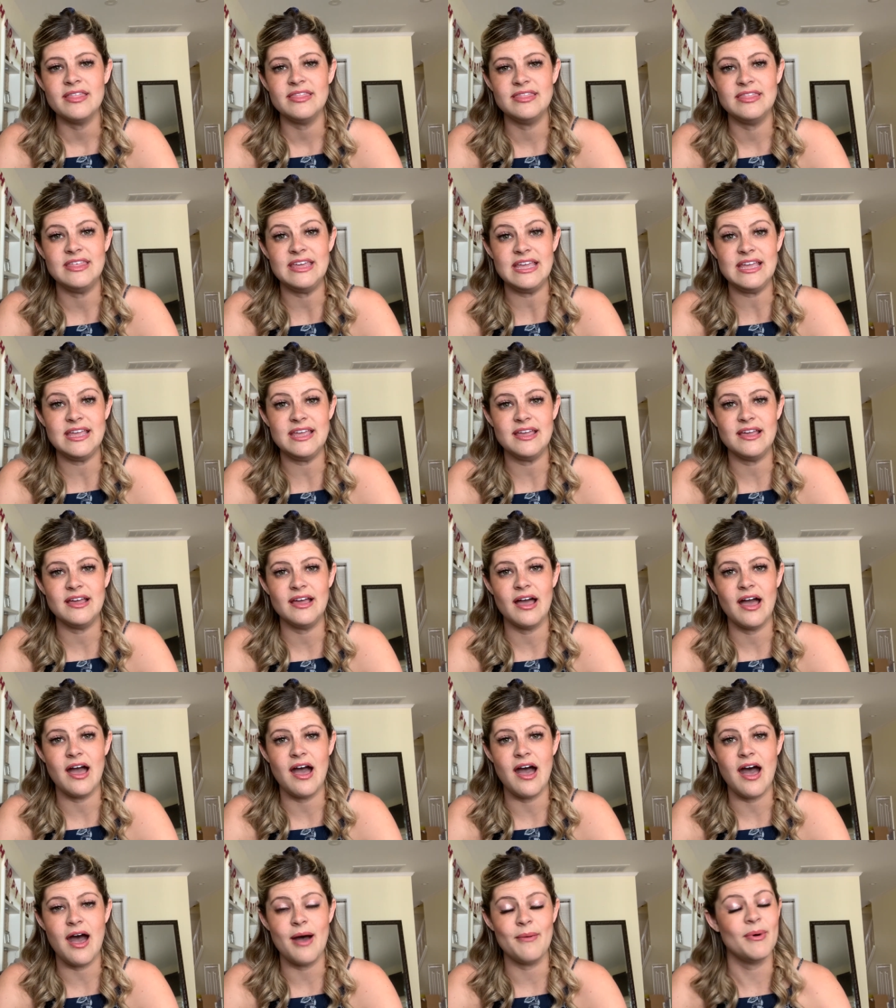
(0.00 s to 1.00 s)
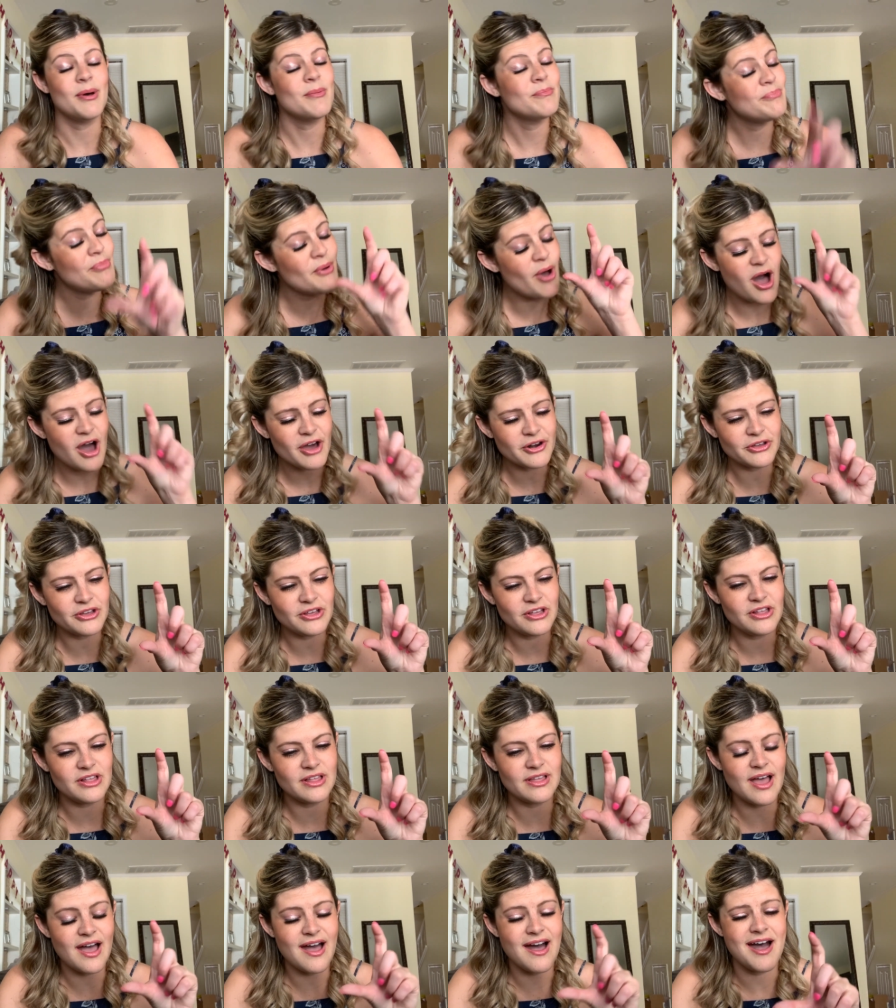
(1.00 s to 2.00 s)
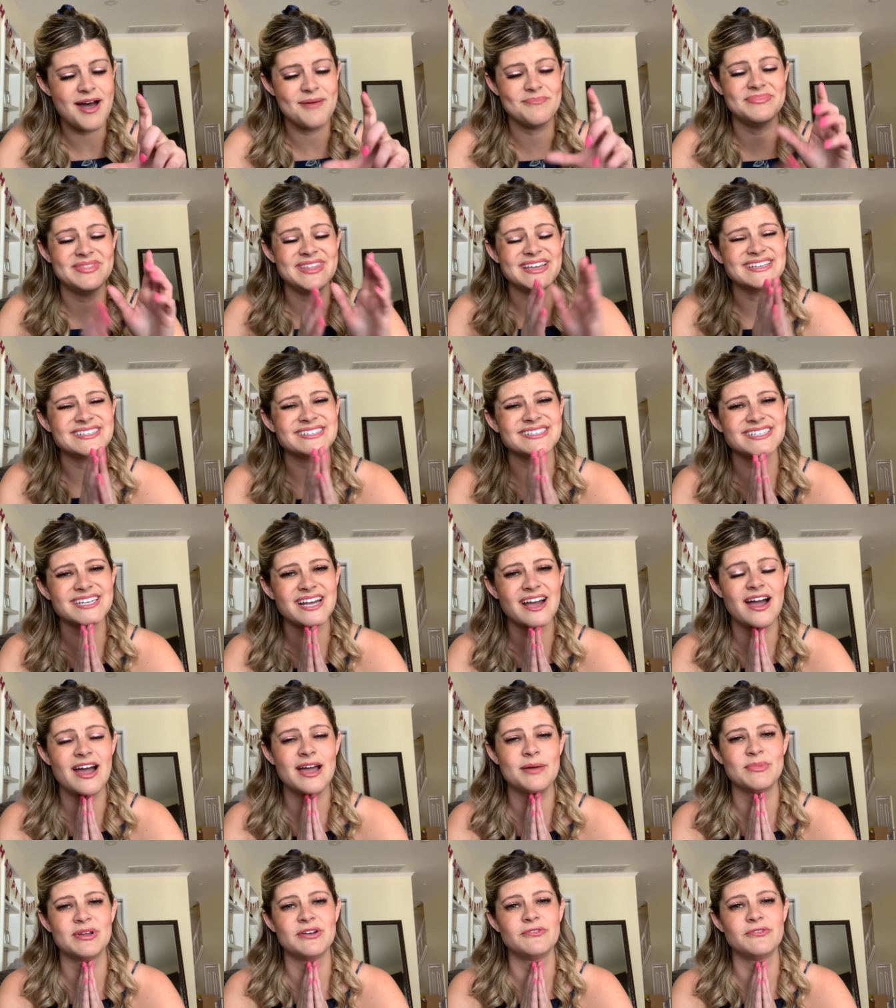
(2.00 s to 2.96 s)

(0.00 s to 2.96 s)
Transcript: the uh, bottle. Um, this time,